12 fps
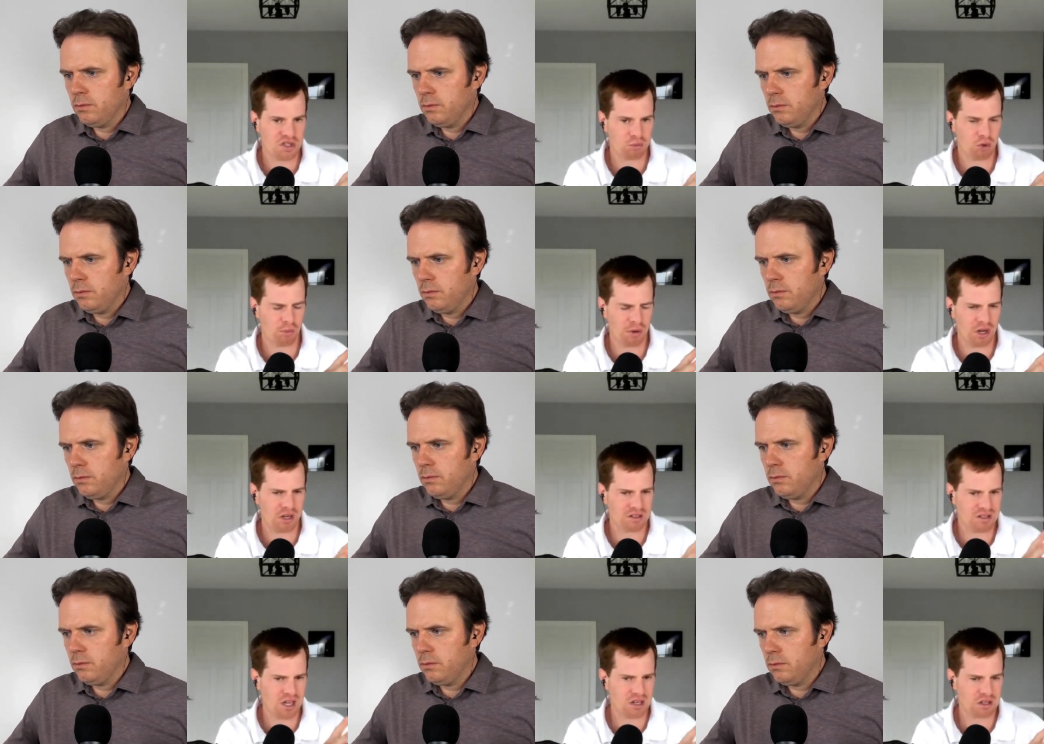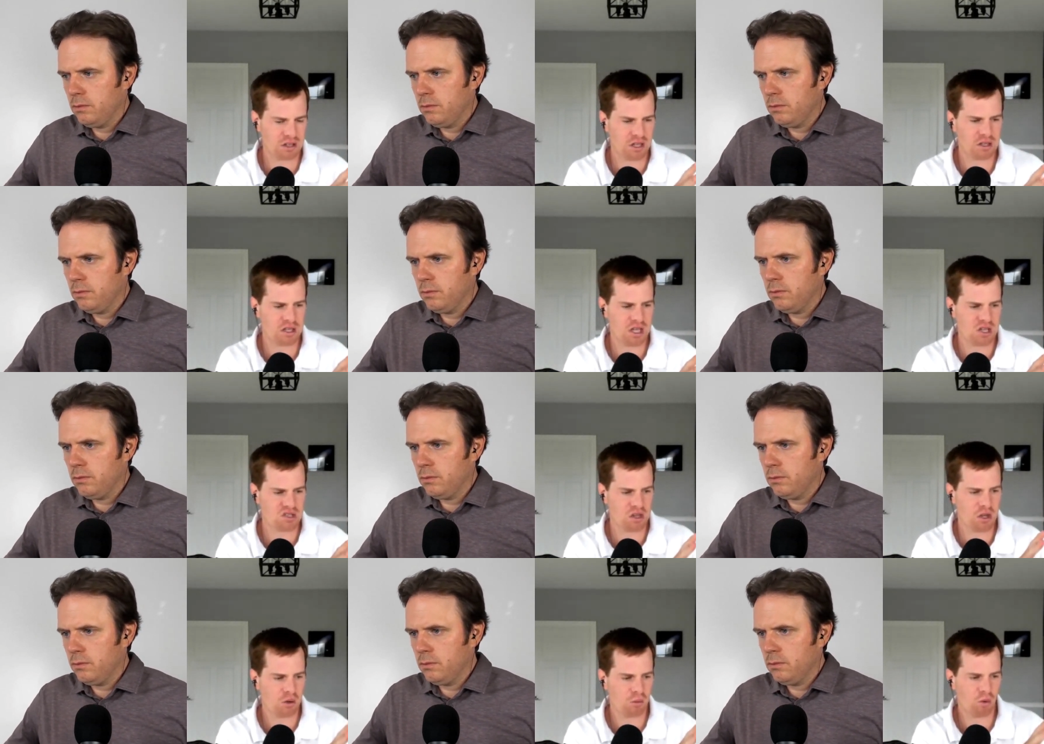Speaker 1: as a probiotic, technically a
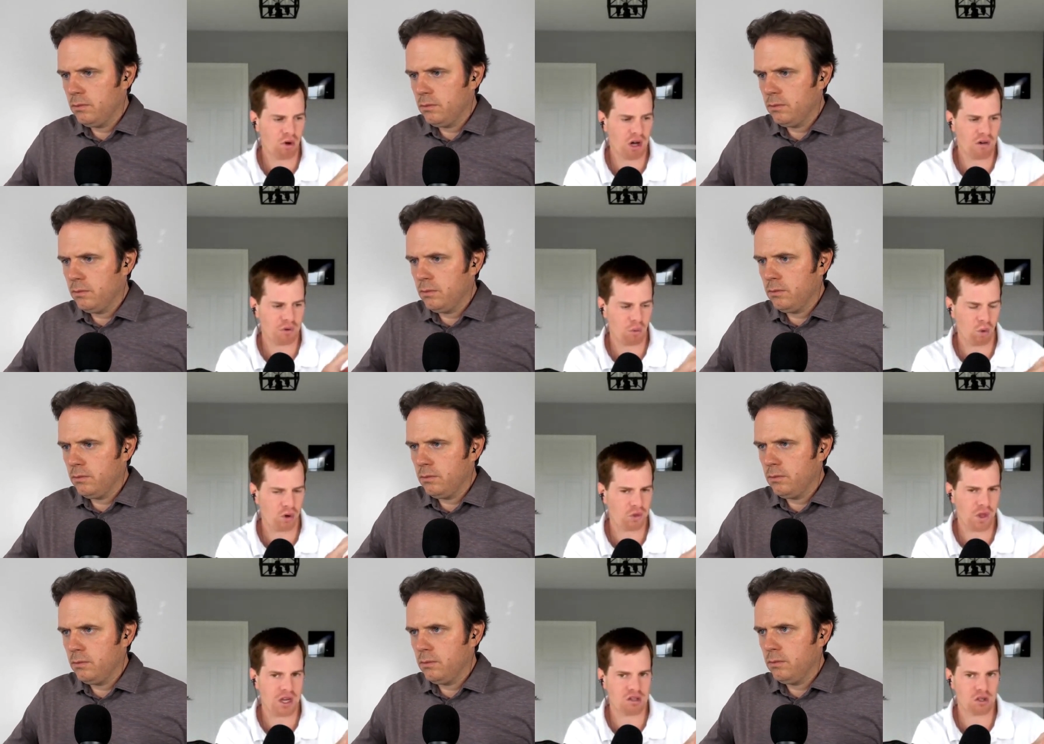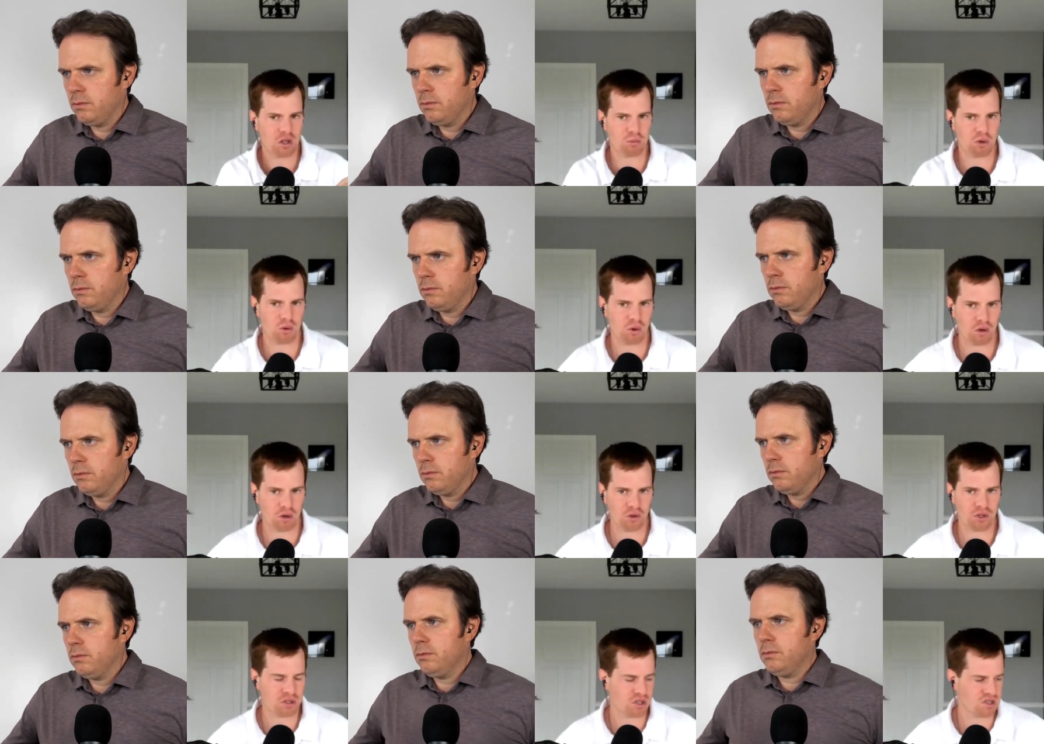yeast will often work that into the
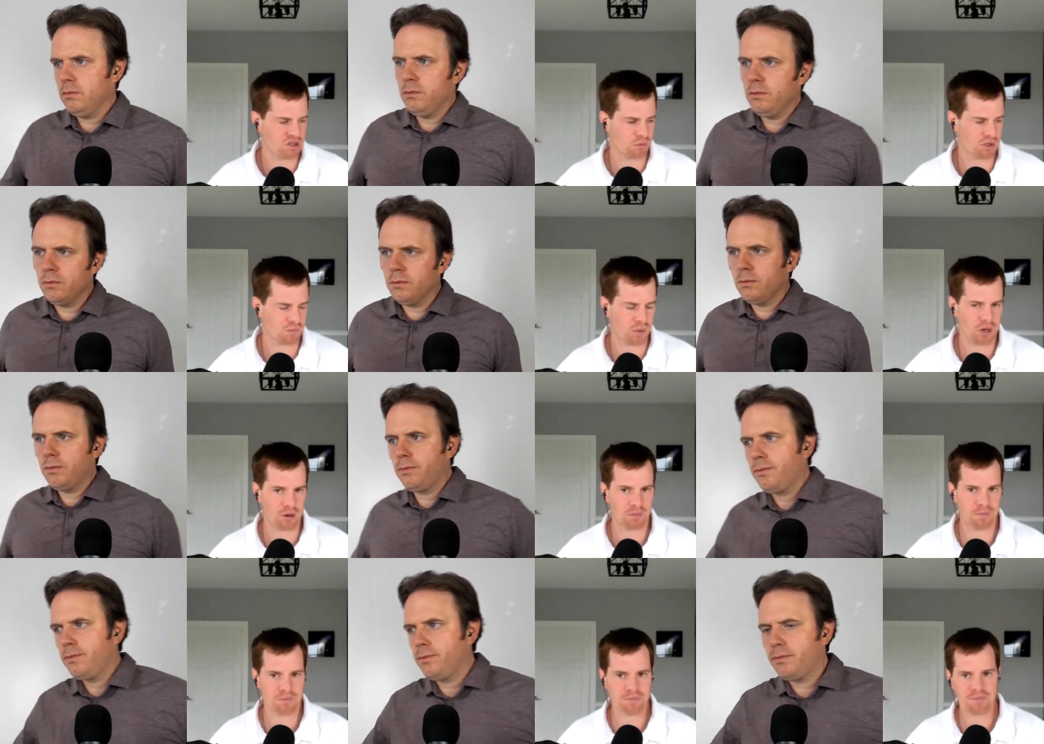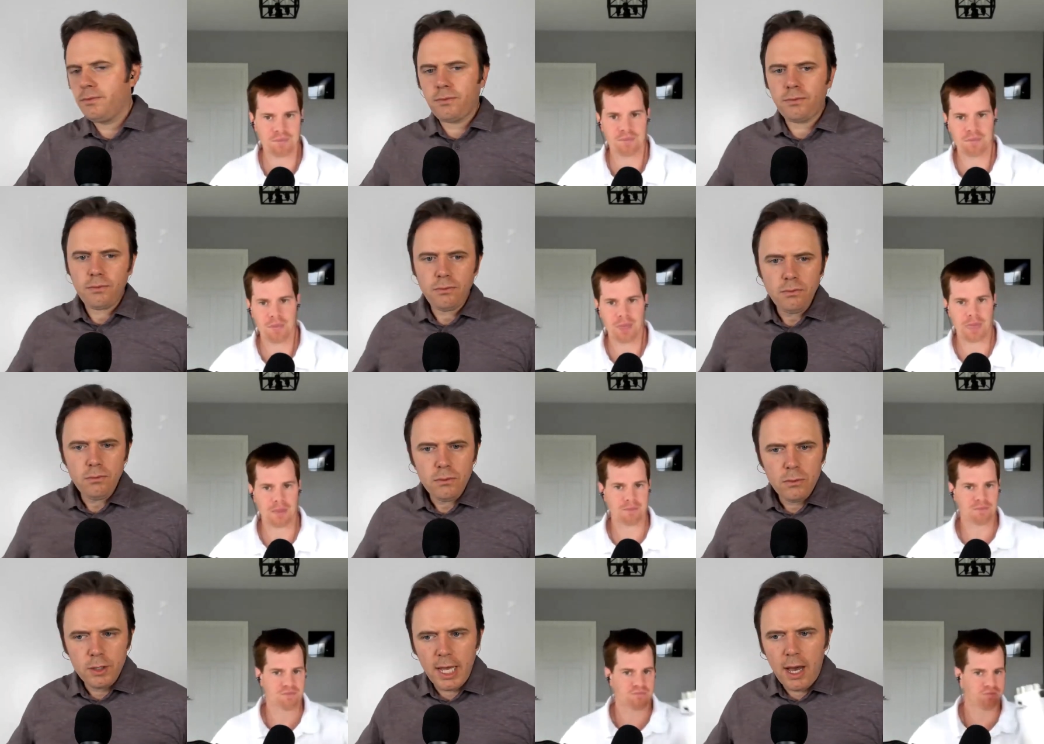protocol and it does so much better.
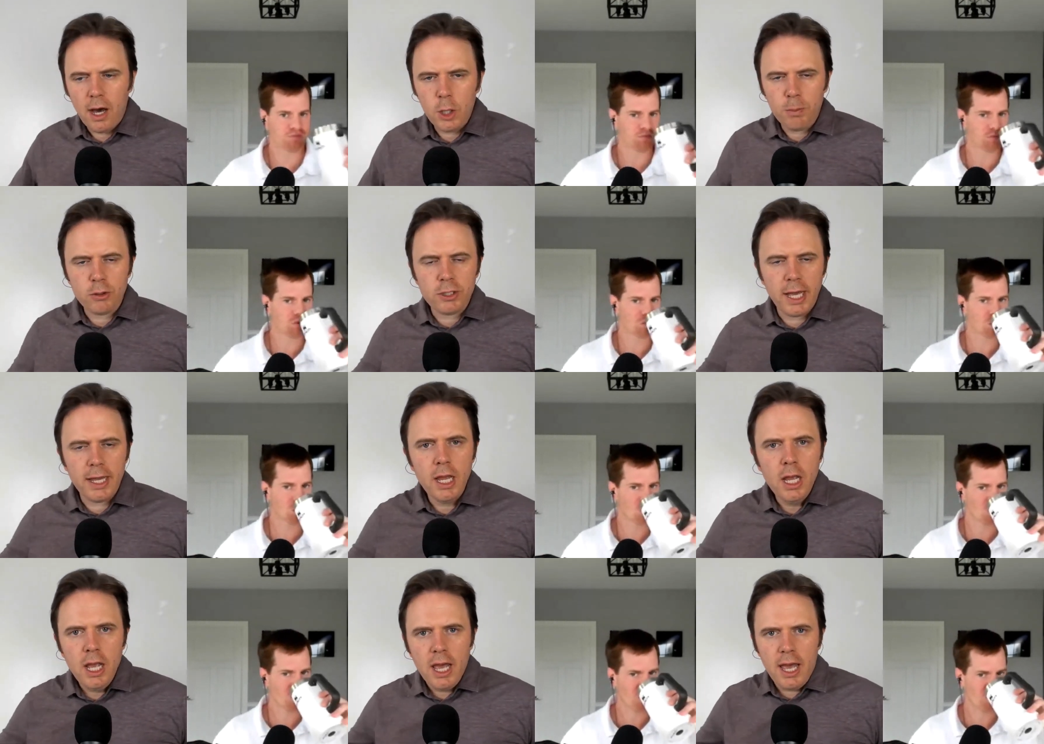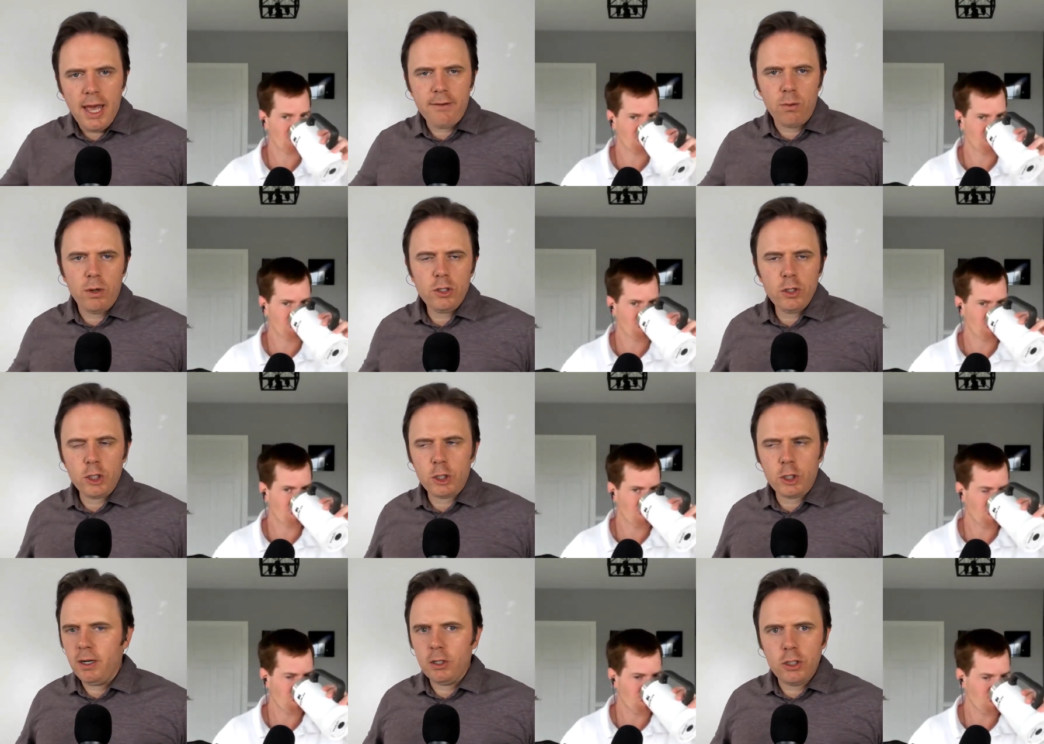
Speaker 2: Yeah, 100%. Evan, what's your
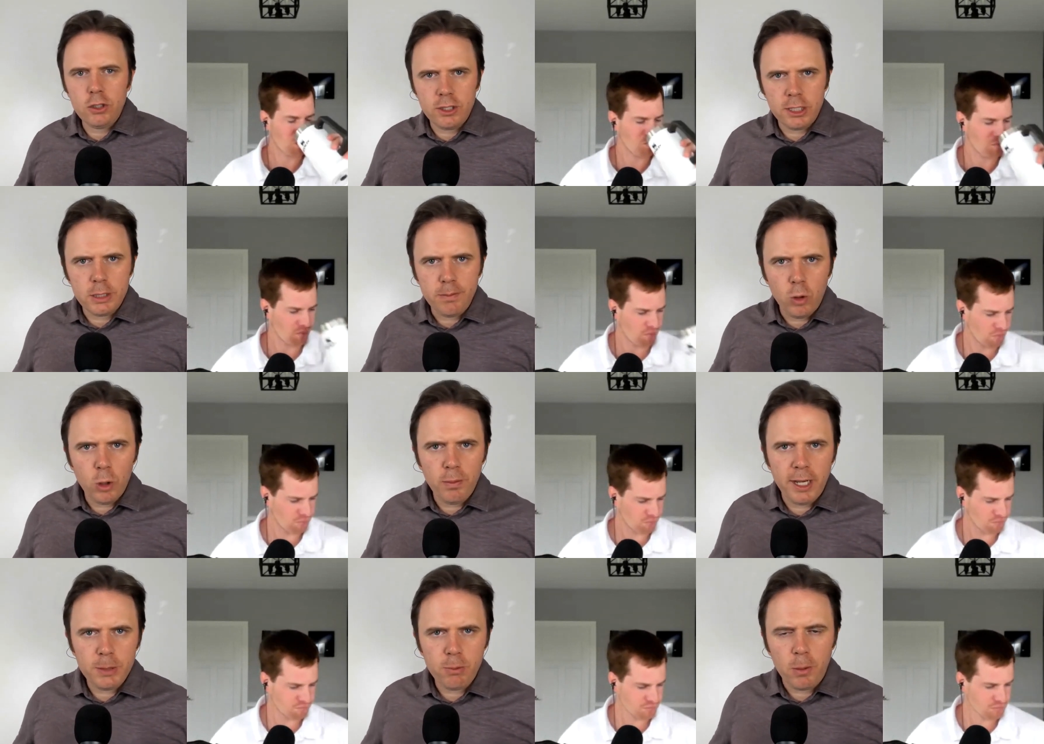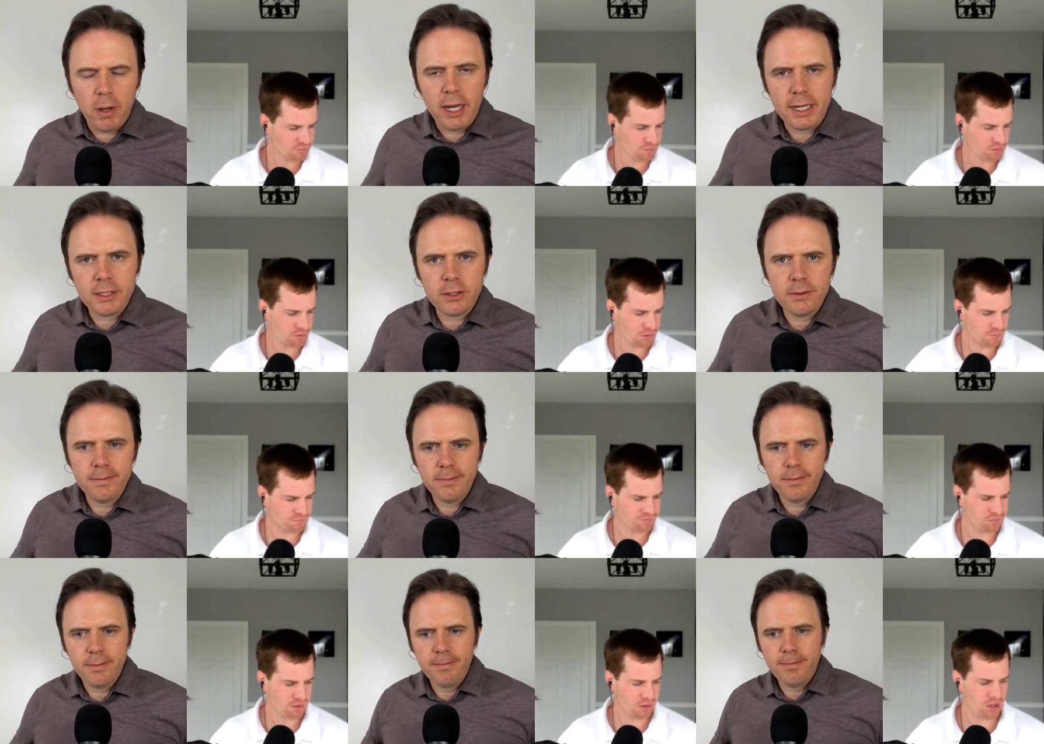experience using spore based probiotics?
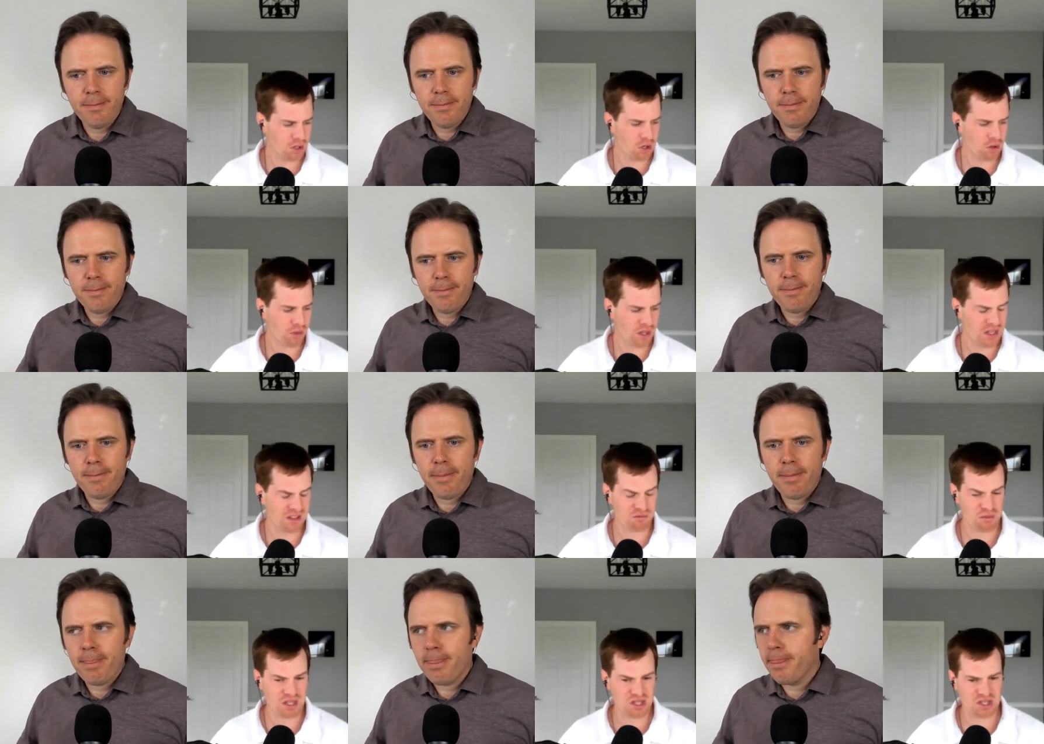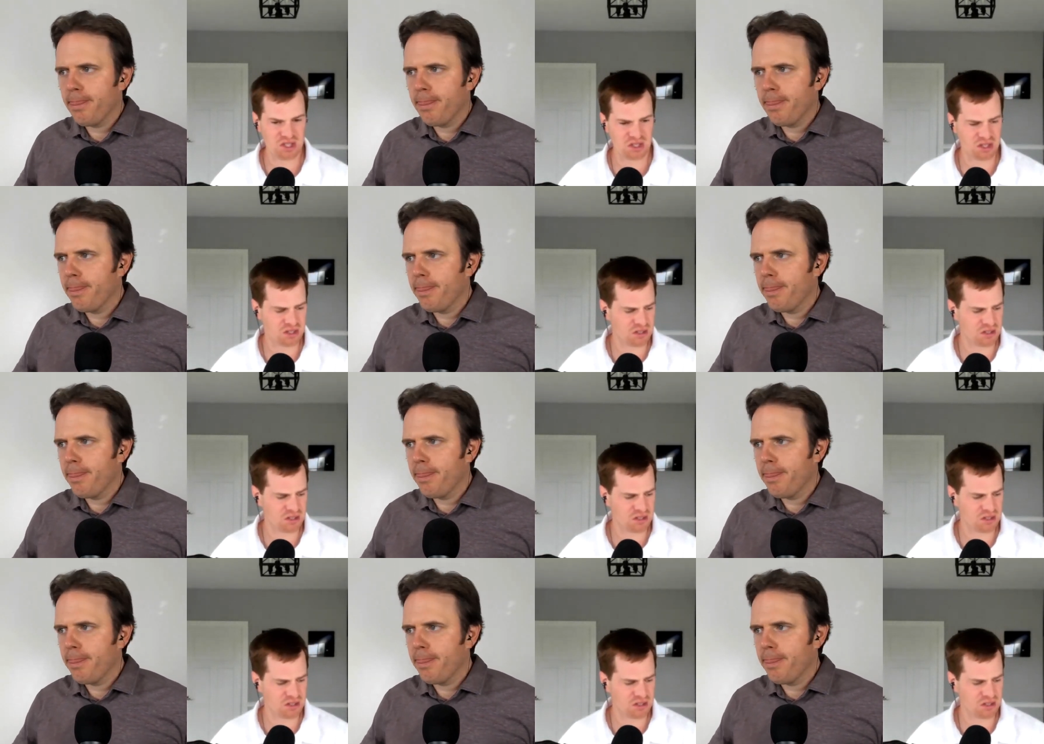
Speaker 1: You know, they give me just